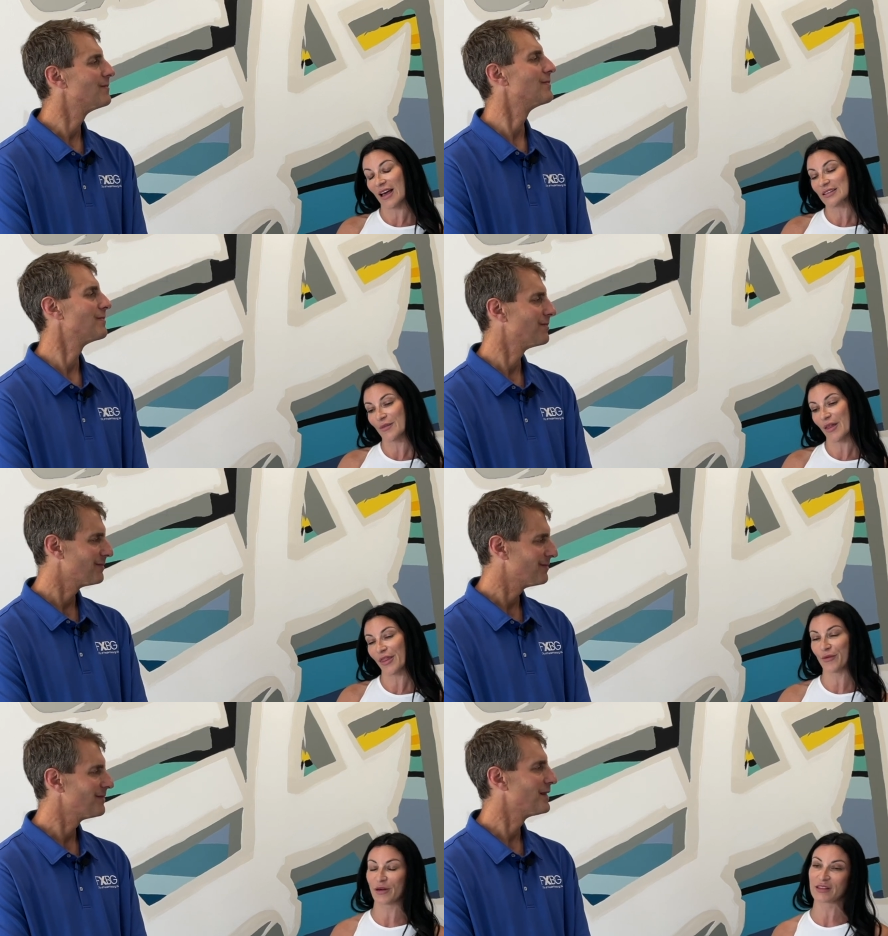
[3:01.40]
Speaker 1: last month
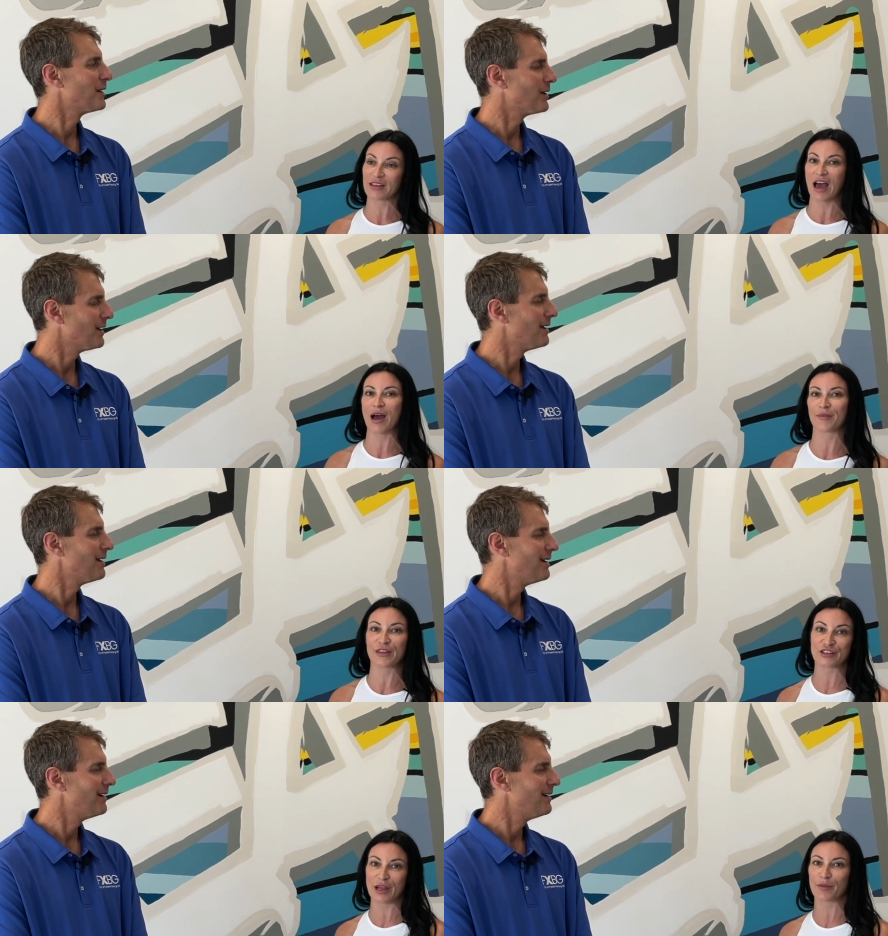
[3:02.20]
with um, the
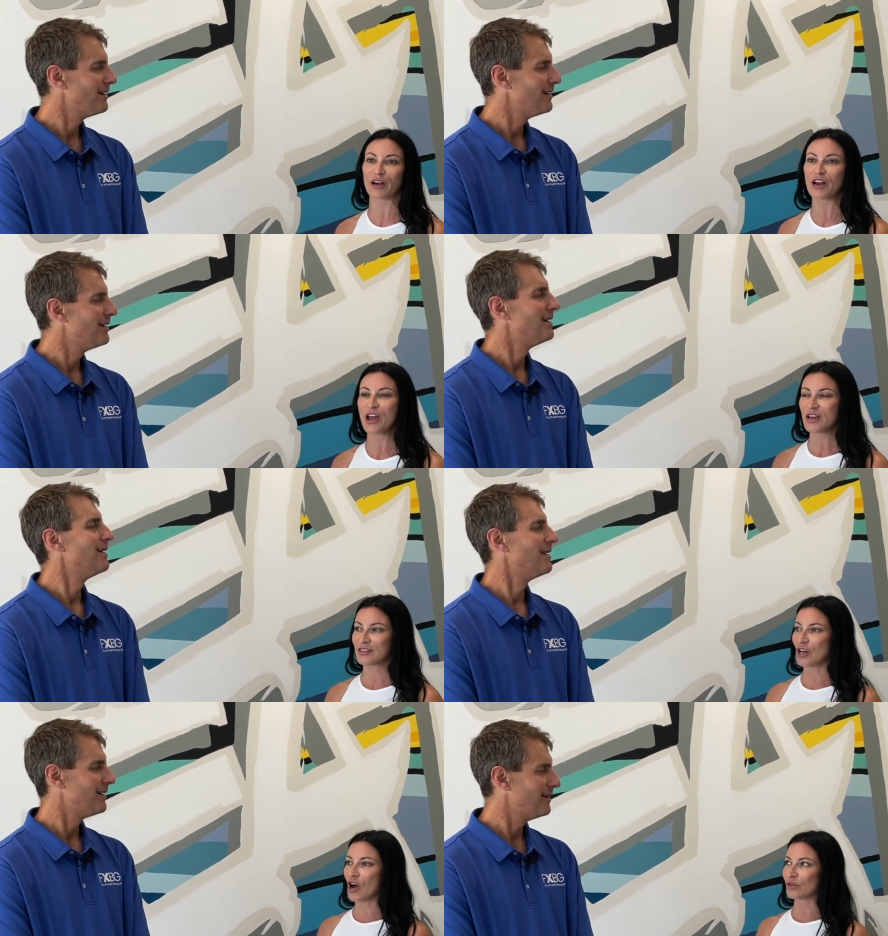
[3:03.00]
chamber.
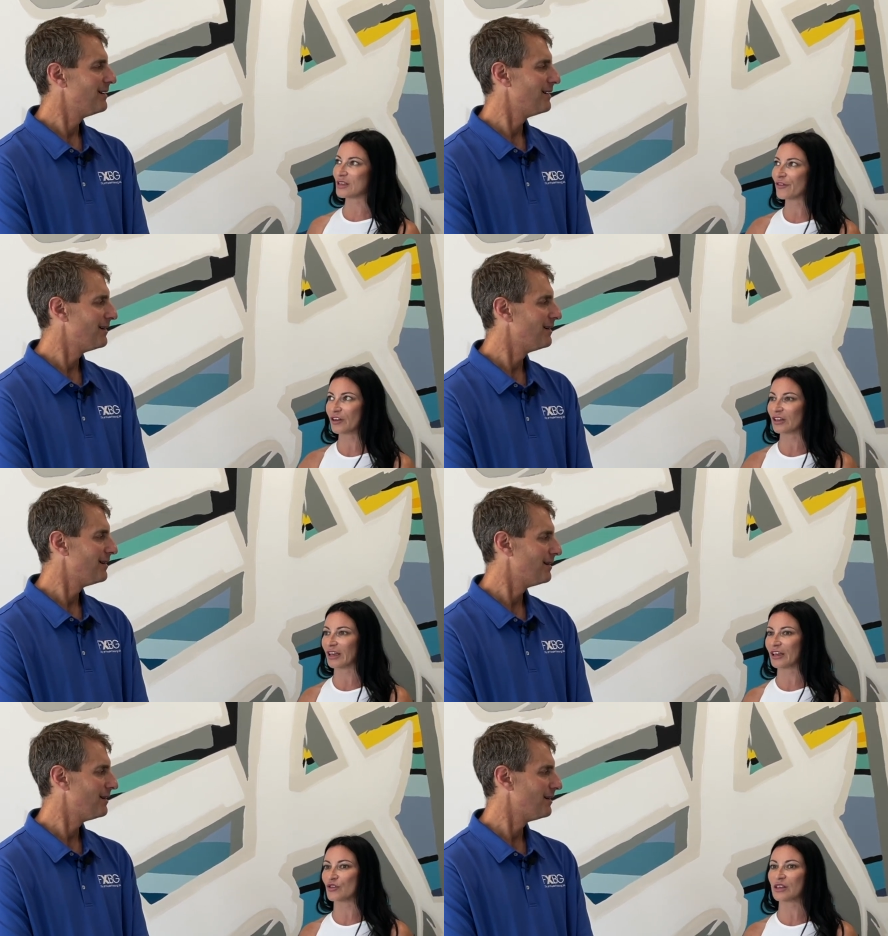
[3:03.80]
So
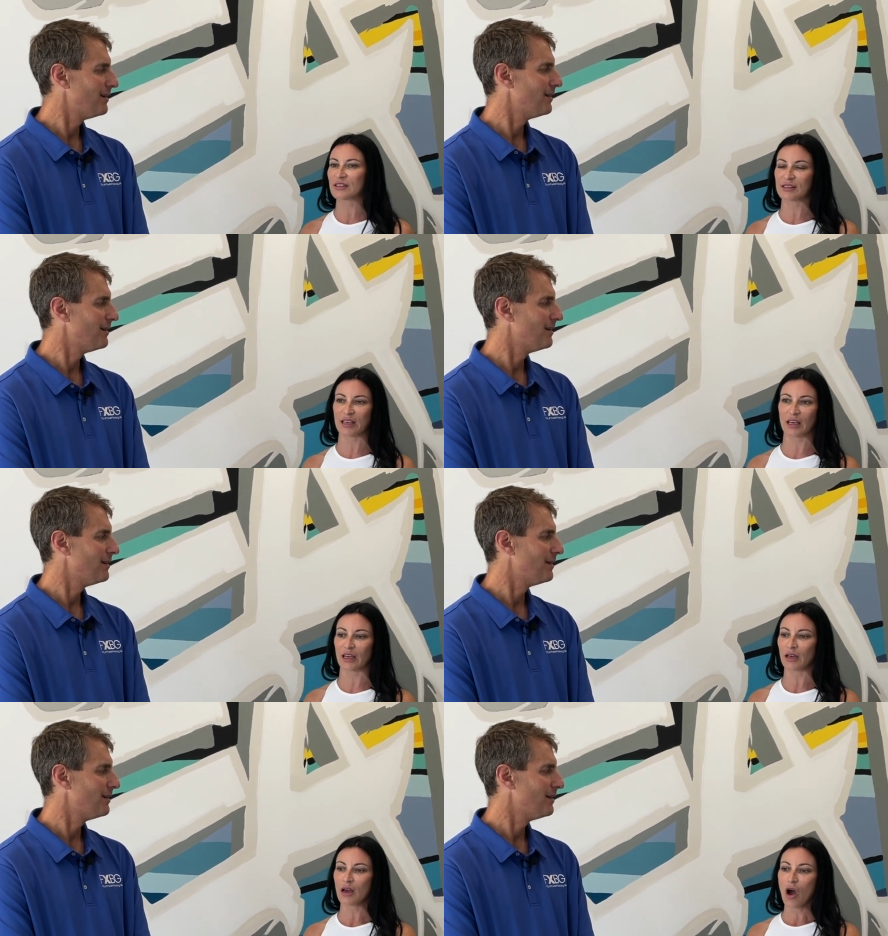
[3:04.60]
definitely you can
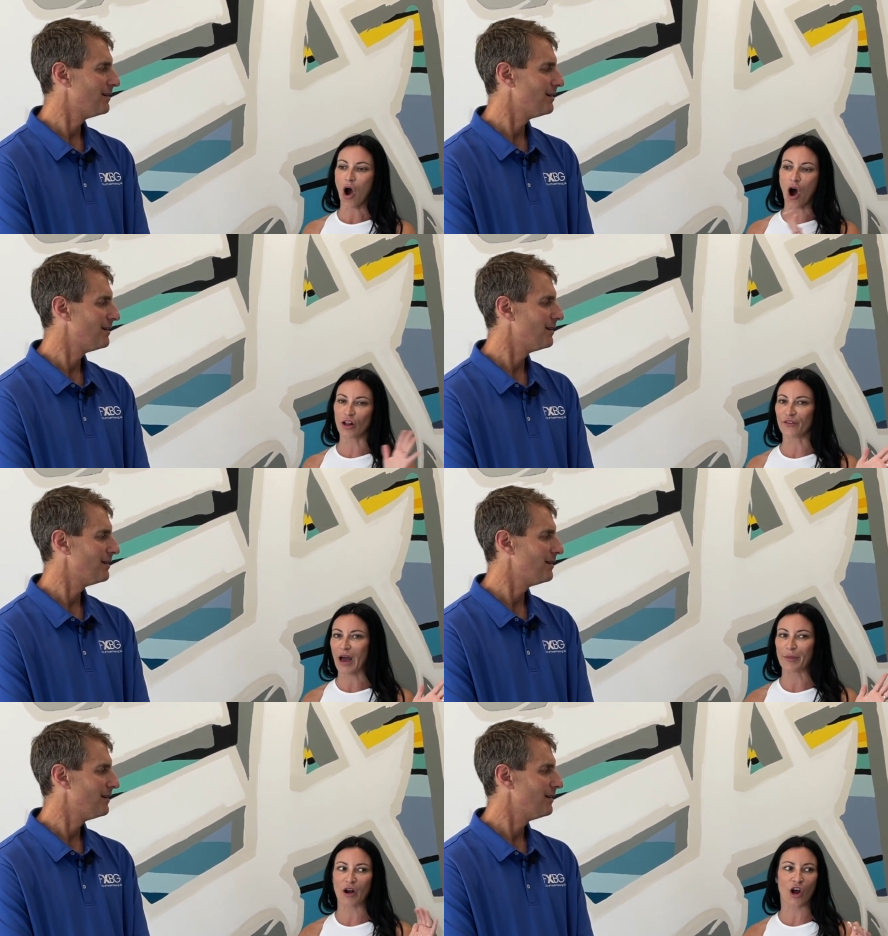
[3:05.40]
see all of
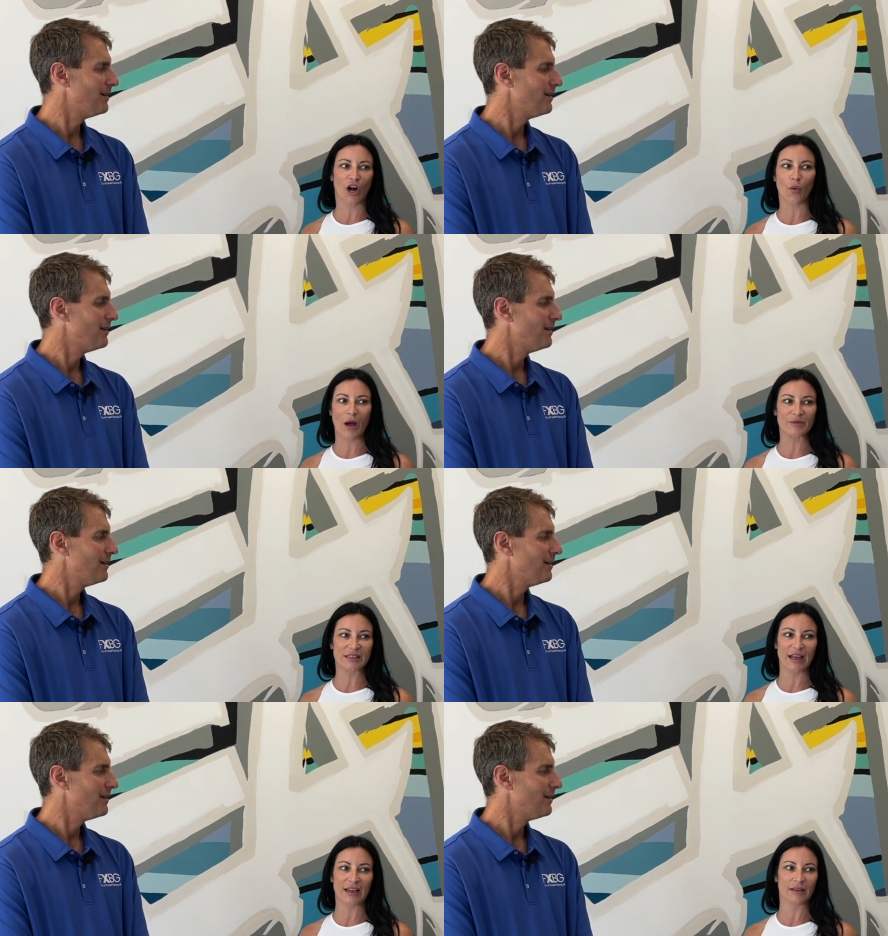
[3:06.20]
that. But on our
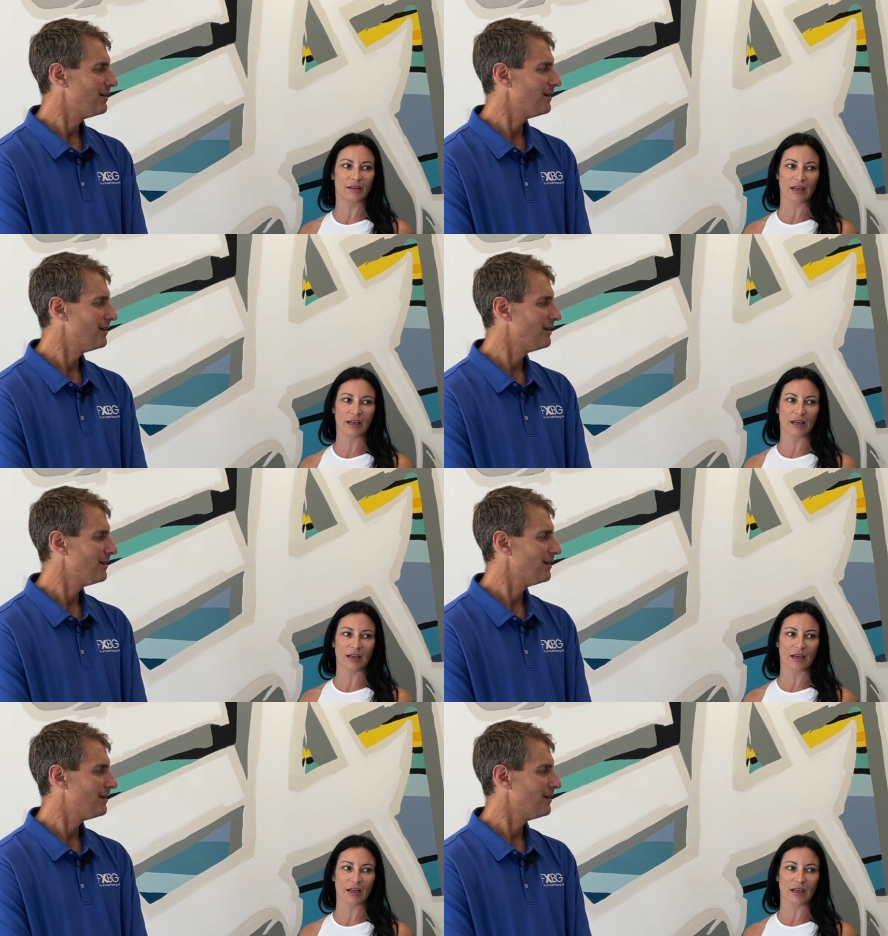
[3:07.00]
website,